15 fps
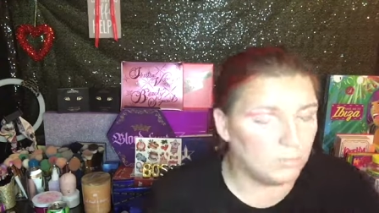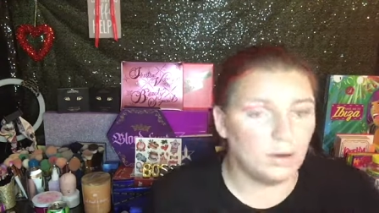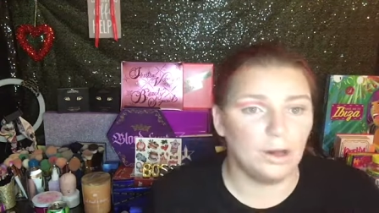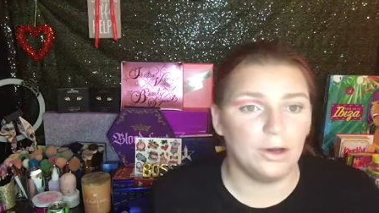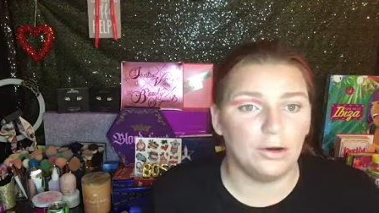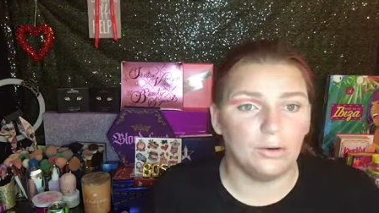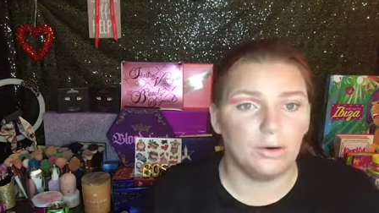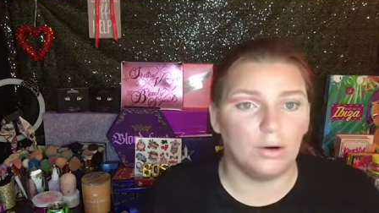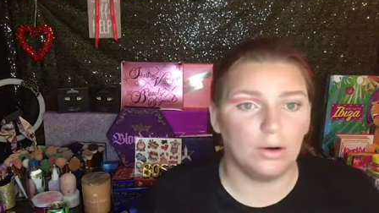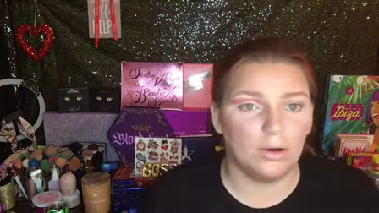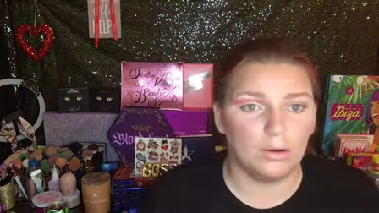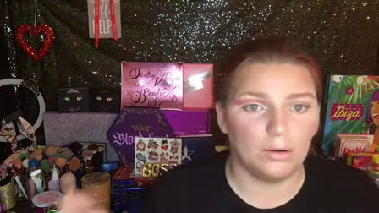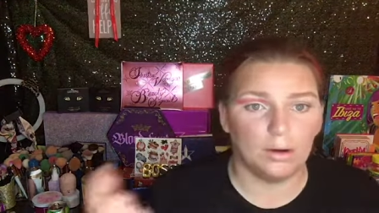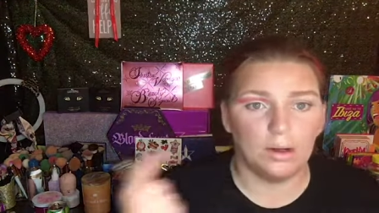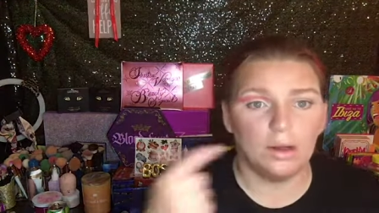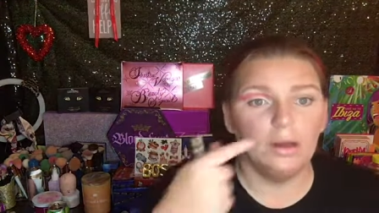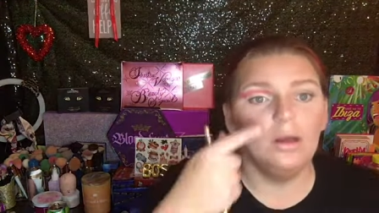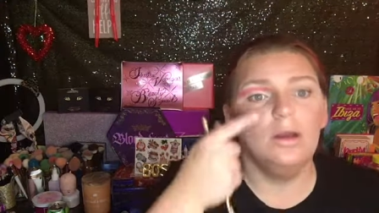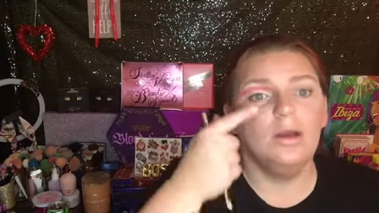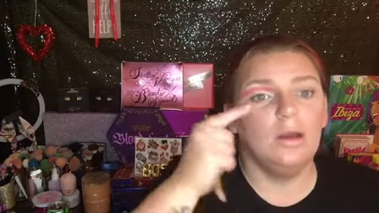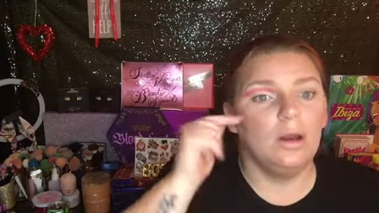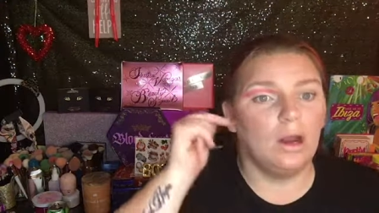later on
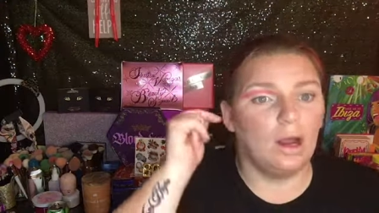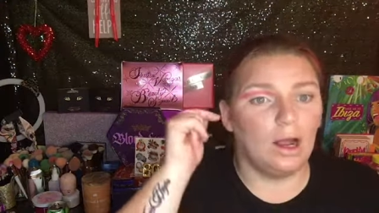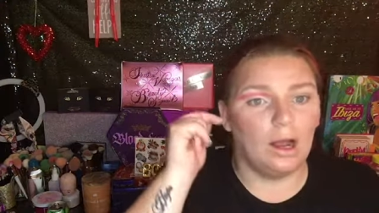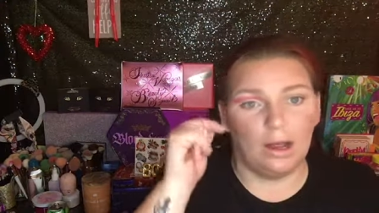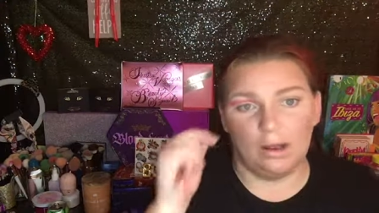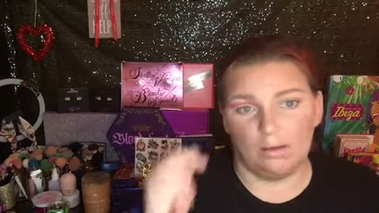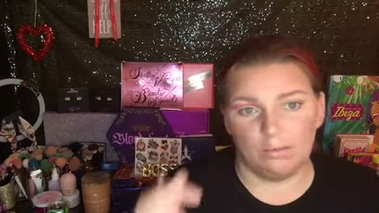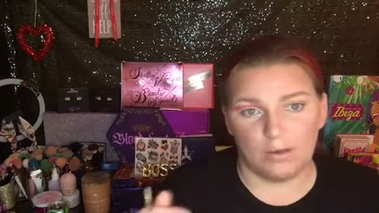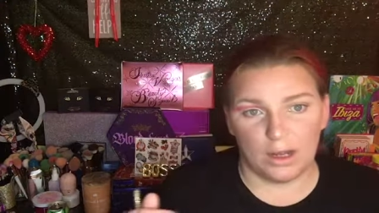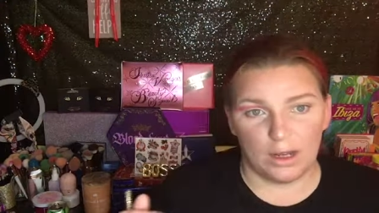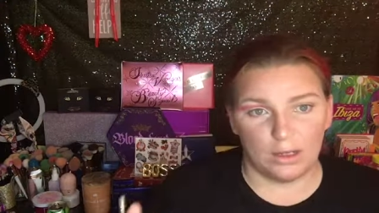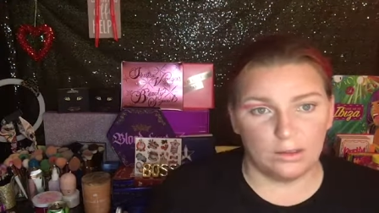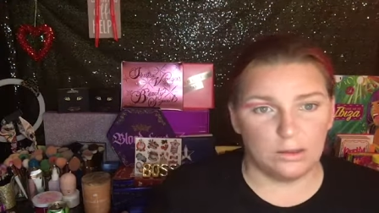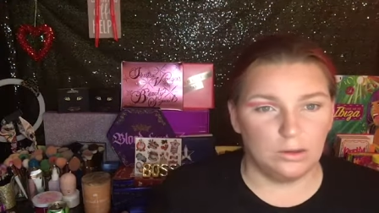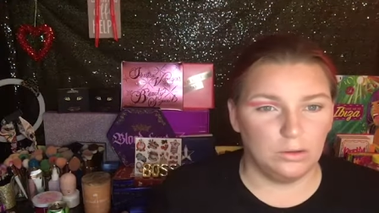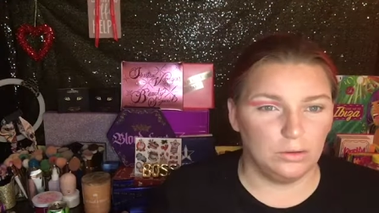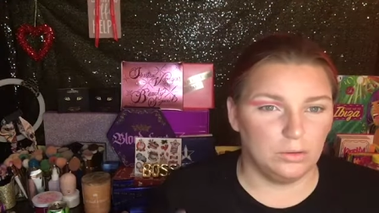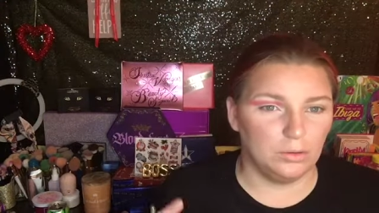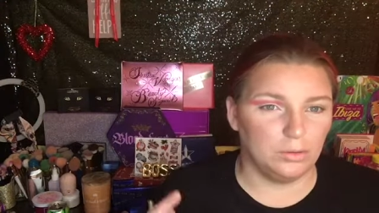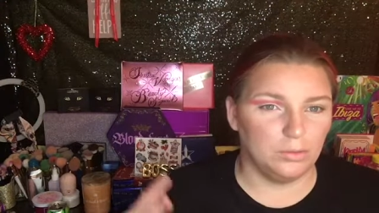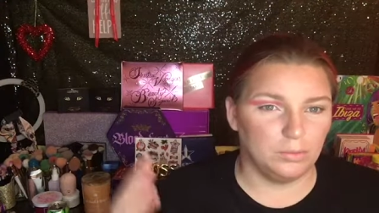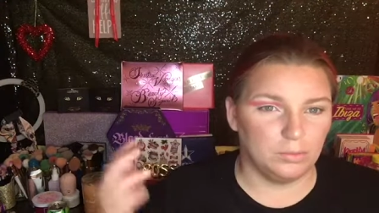I've got
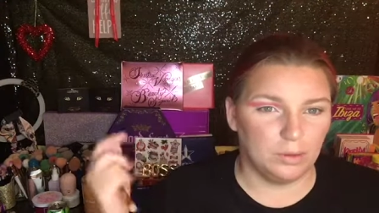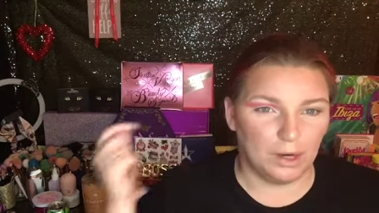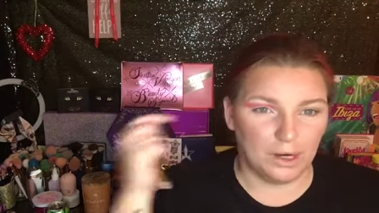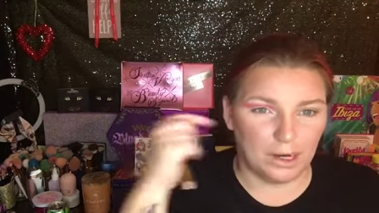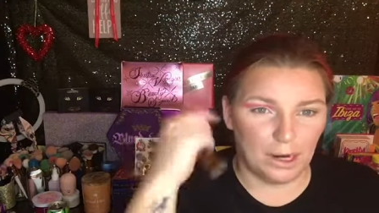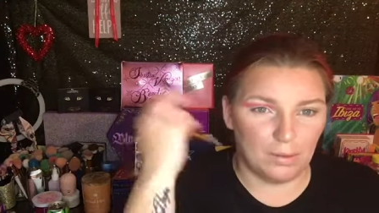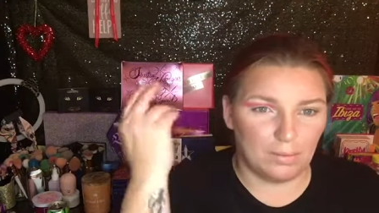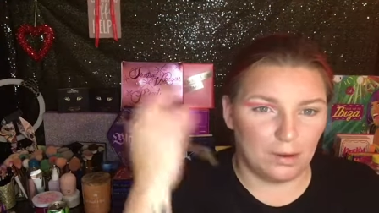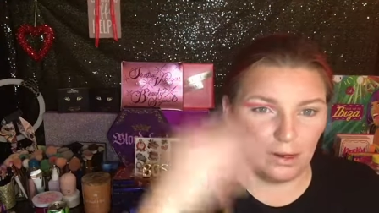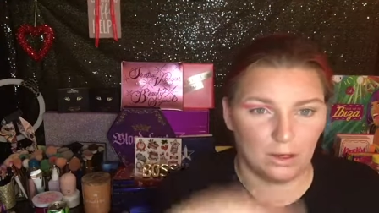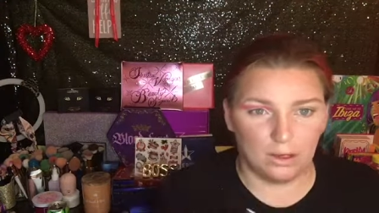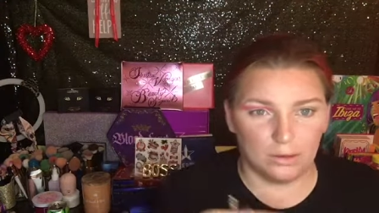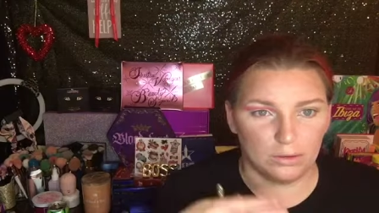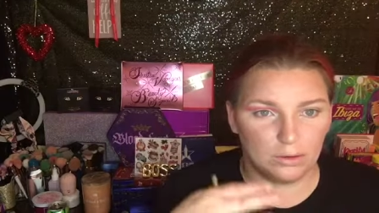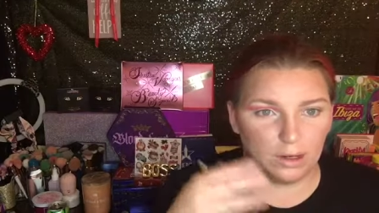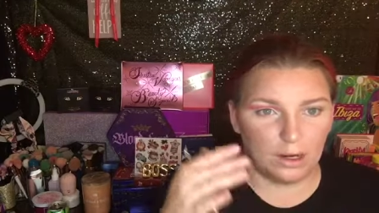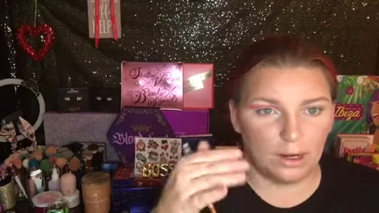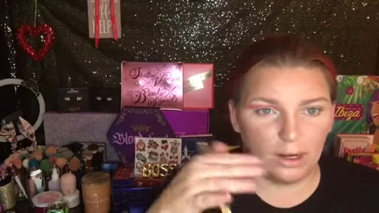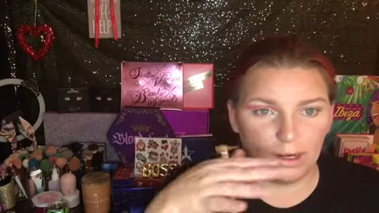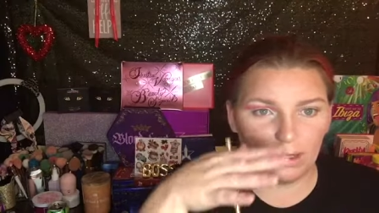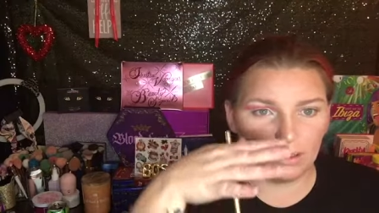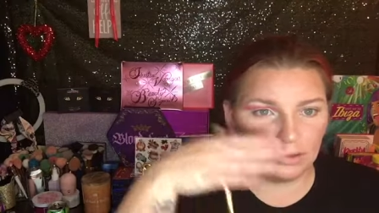to bring out my under
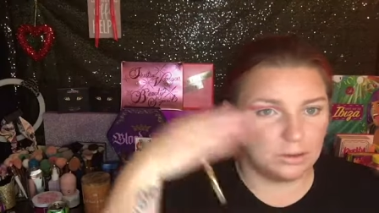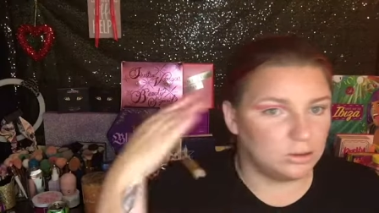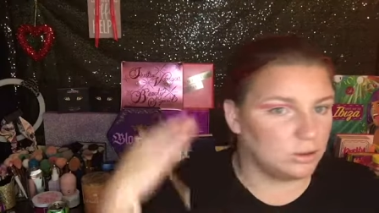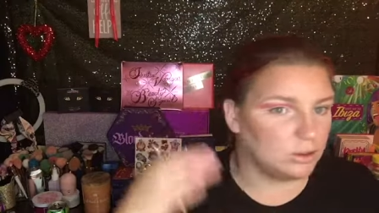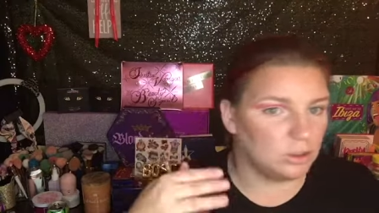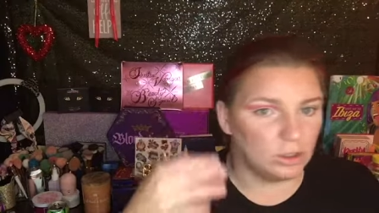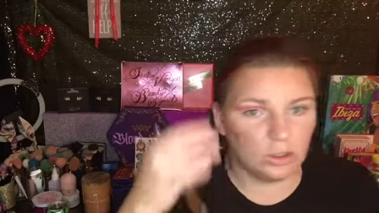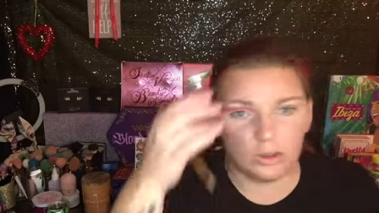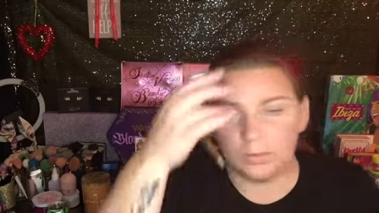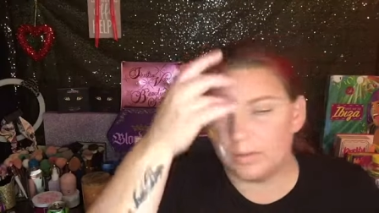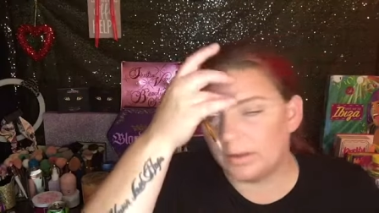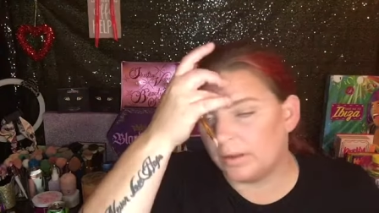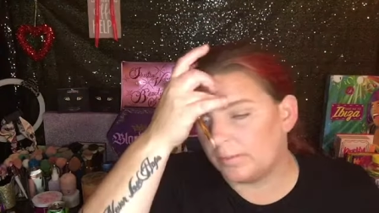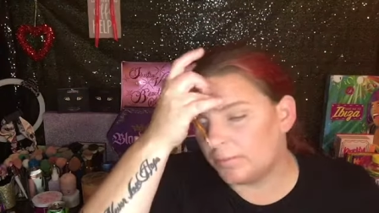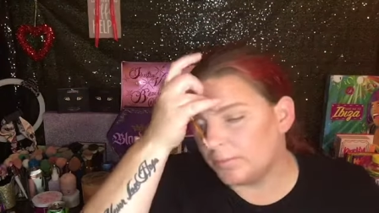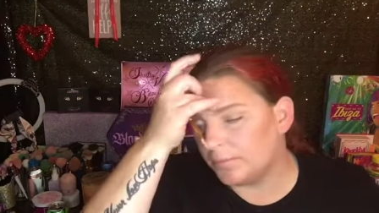eye just a little bit.